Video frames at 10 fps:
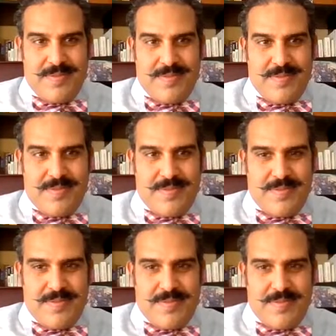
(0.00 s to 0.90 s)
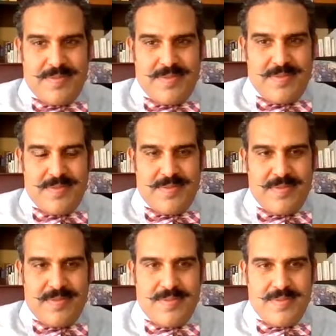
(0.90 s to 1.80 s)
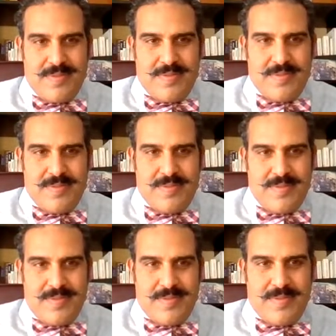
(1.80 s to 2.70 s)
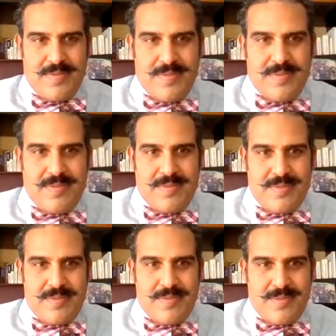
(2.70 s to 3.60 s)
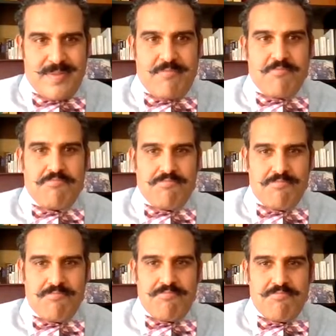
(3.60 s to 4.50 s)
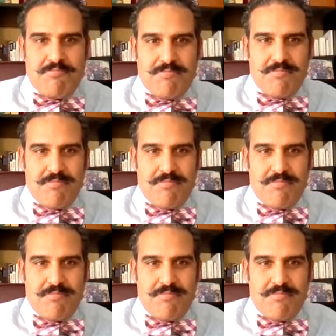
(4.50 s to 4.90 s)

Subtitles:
The person shown says nothing.